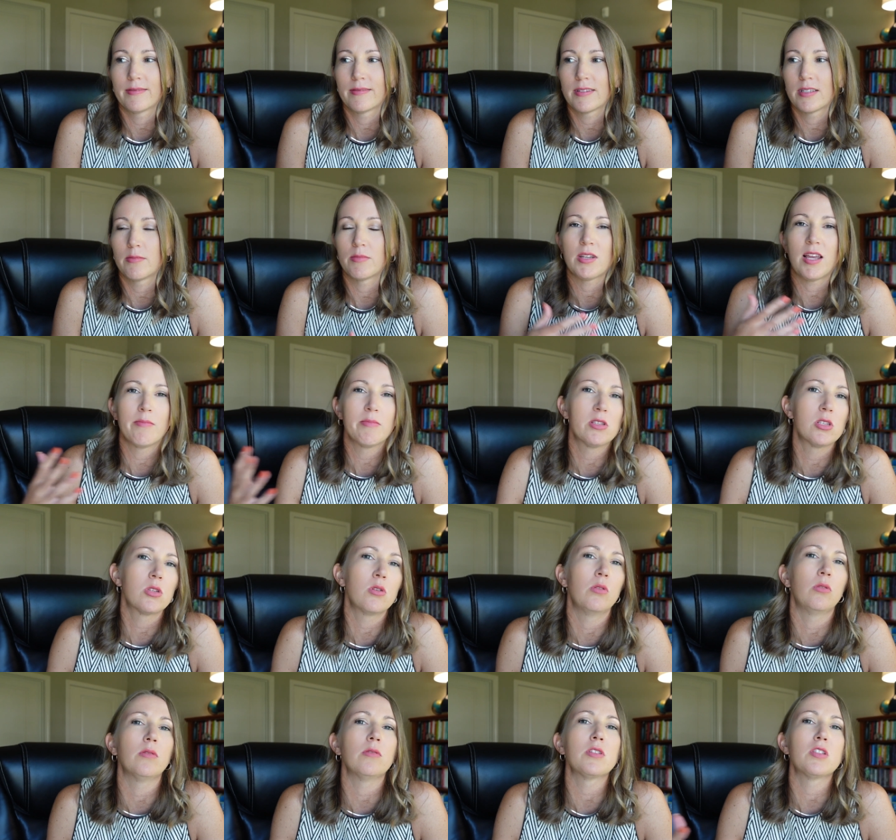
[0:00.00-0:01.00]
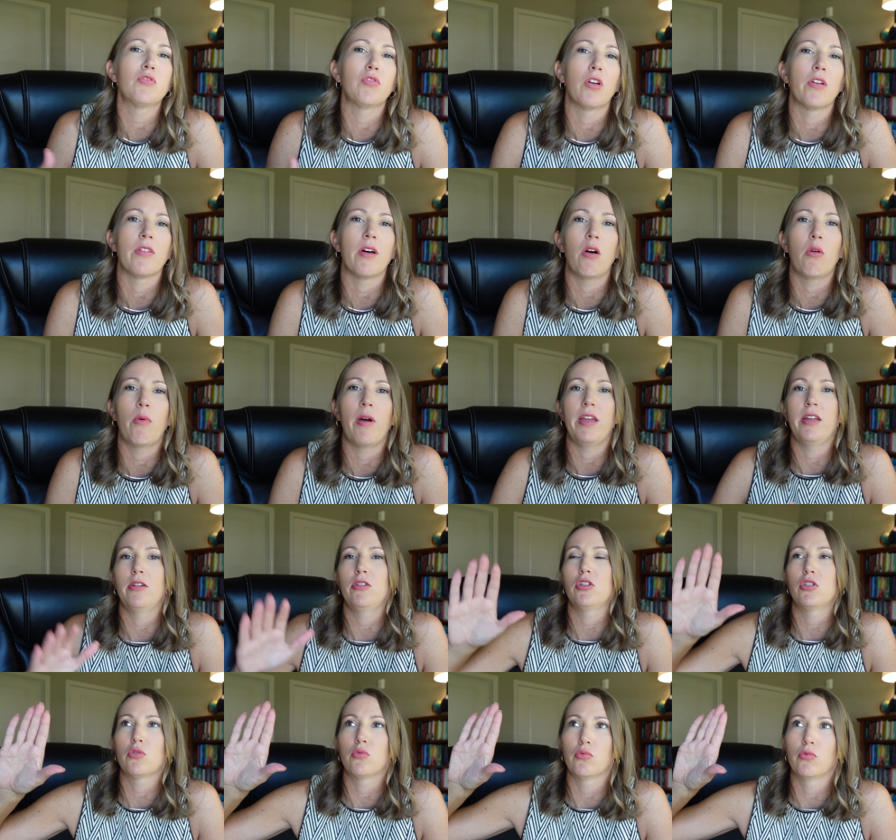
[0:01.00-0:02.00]
sometimes schools feel that way. You're
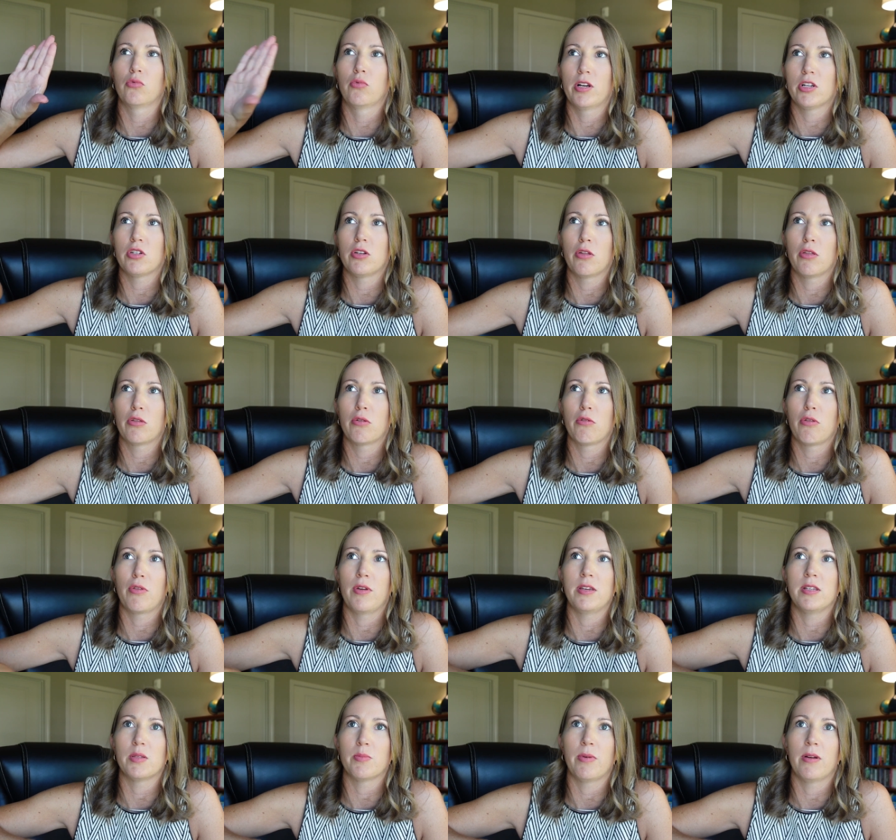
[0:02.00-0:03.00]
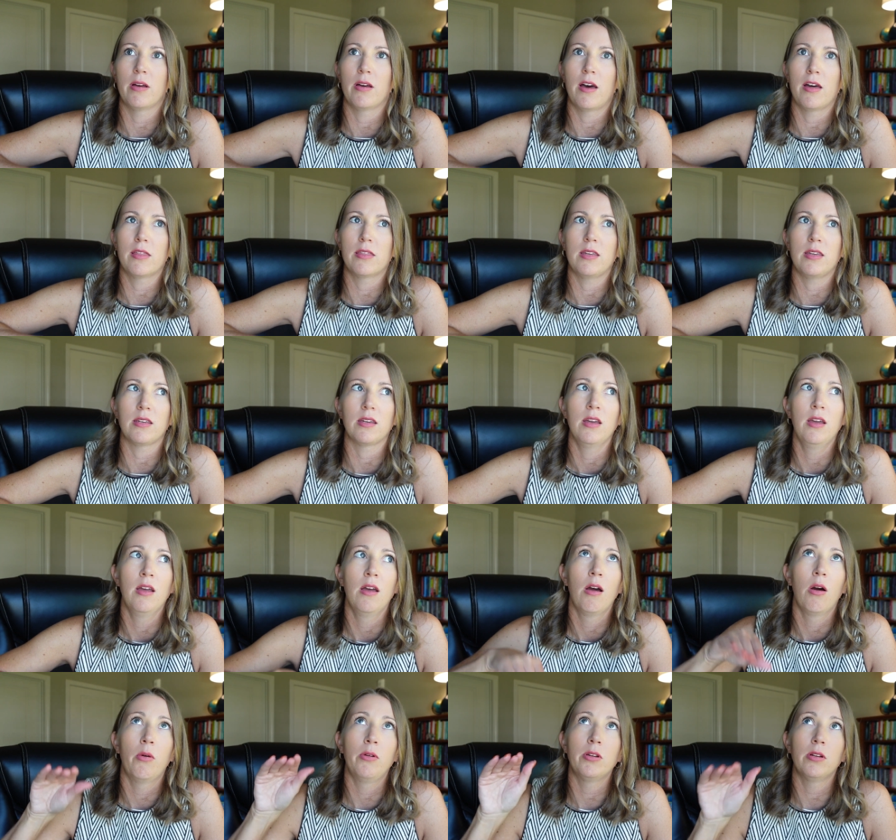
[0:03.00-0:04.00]
just rushing through things. But I think
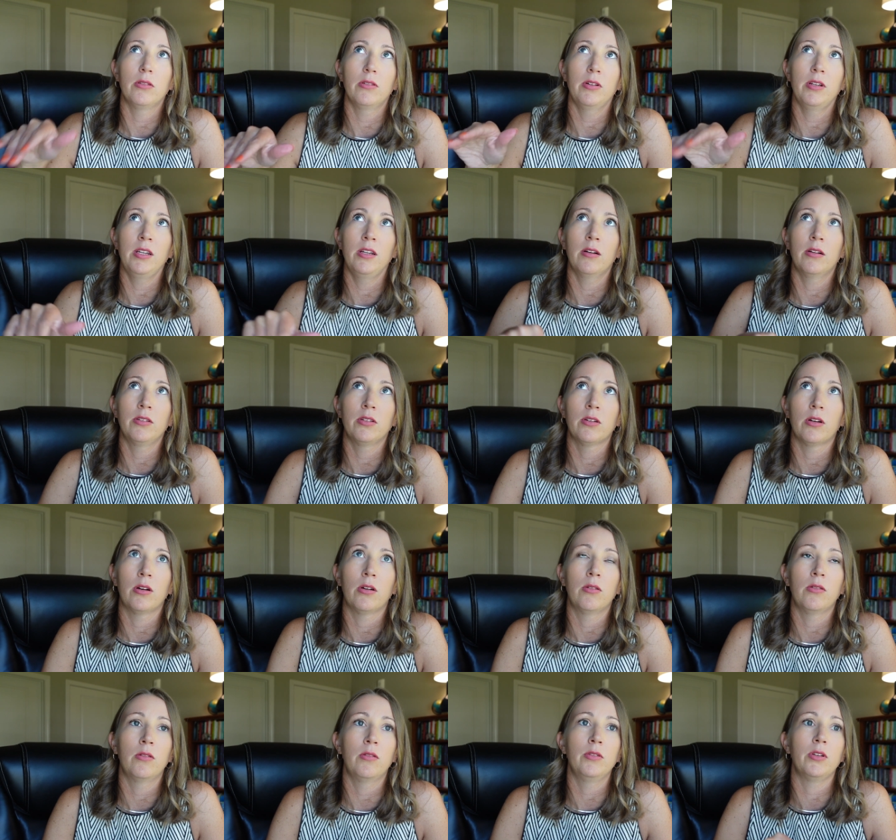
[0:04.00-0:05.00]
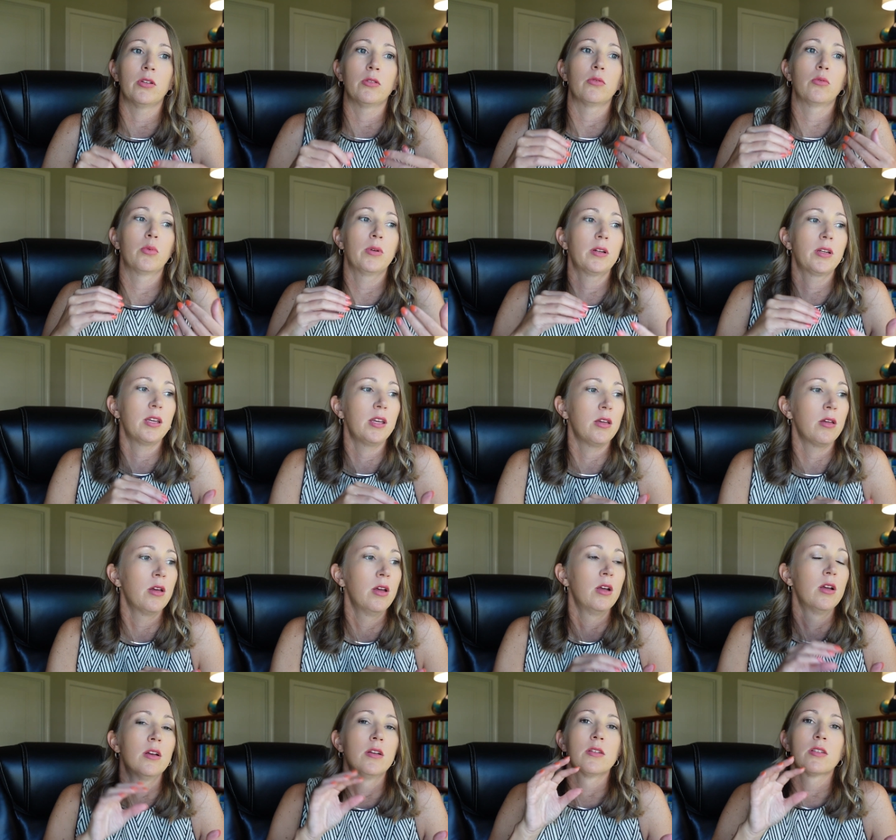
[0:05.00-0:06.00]
when you're learning on your own, you're working
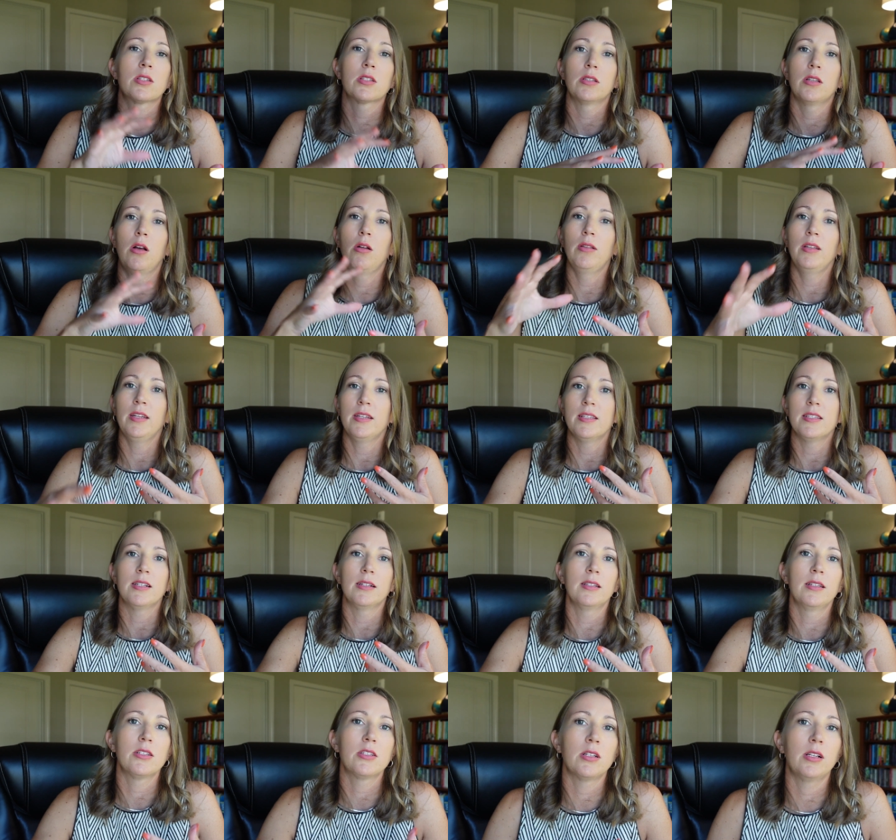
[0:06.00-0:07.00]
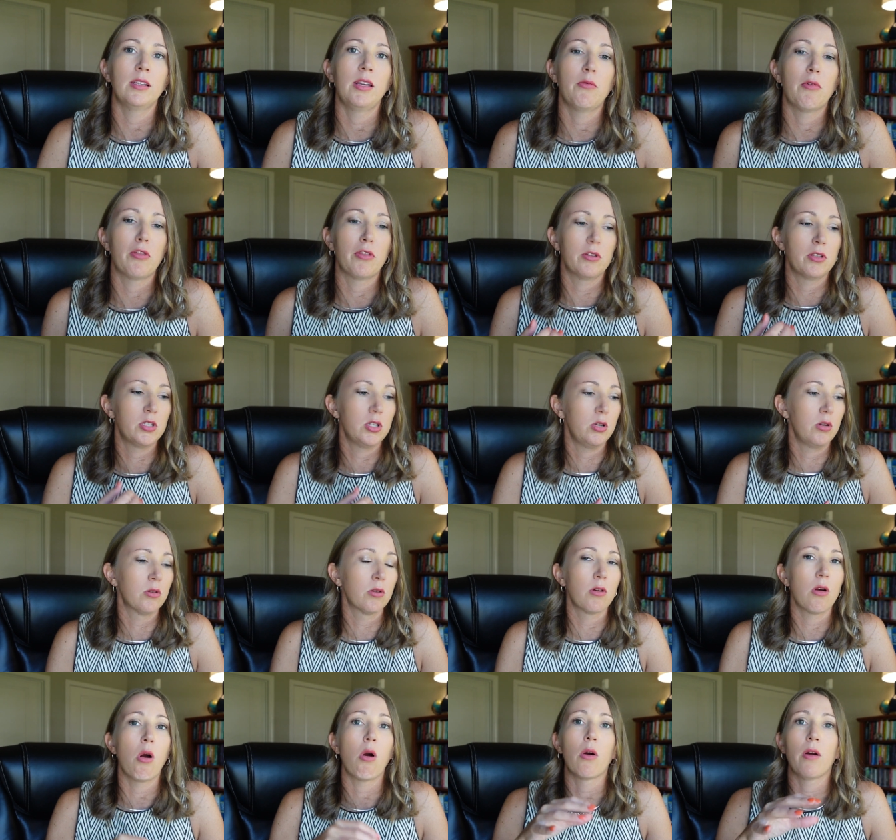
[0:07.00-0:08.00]
slowly and diligently with a
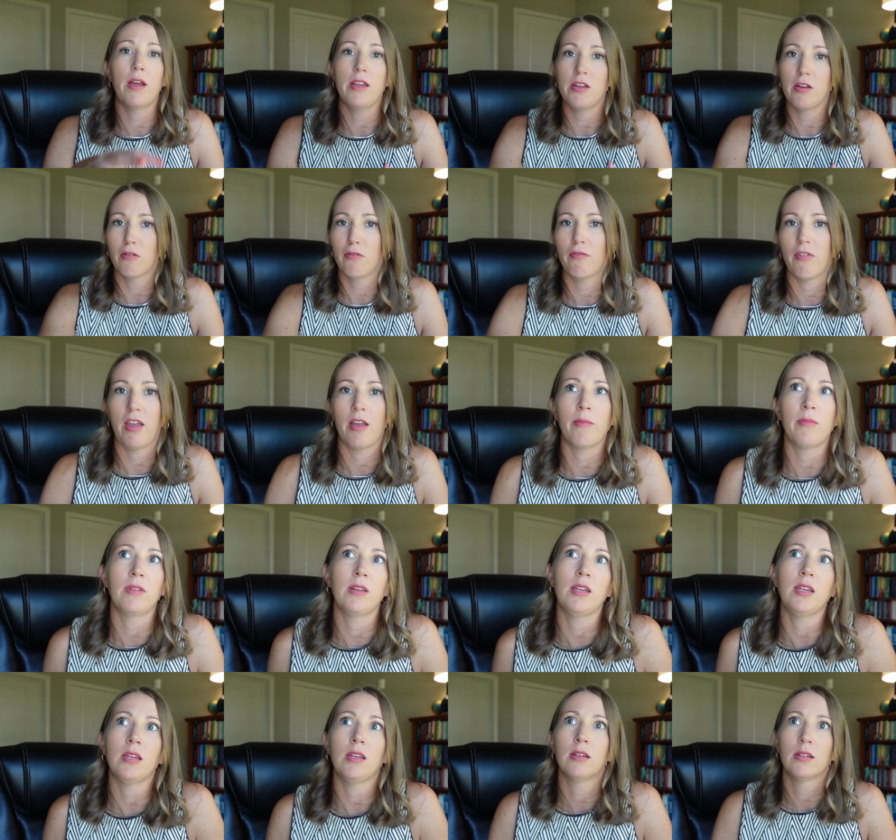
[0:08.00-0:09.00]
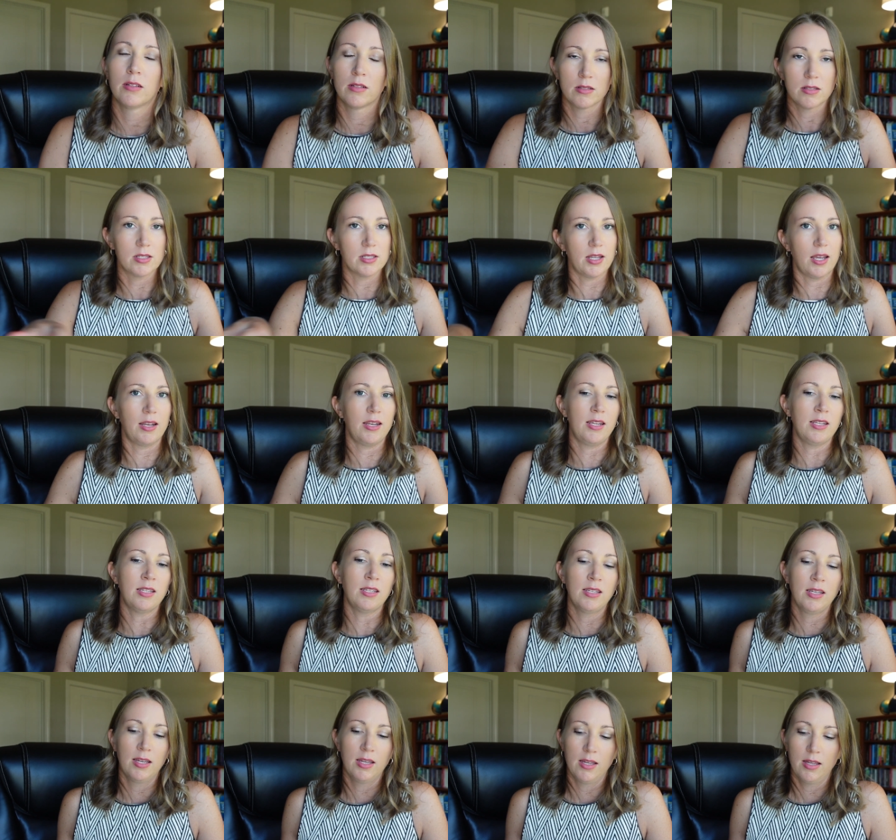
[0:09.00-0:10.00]
tutor or in your family
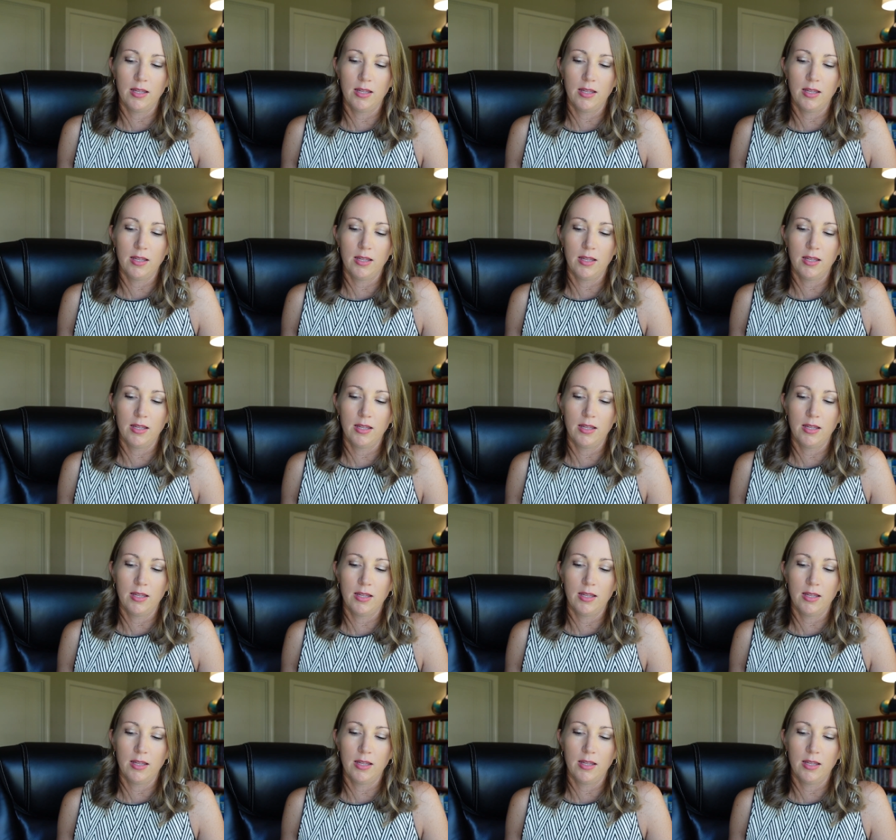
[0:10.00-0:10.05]
setting,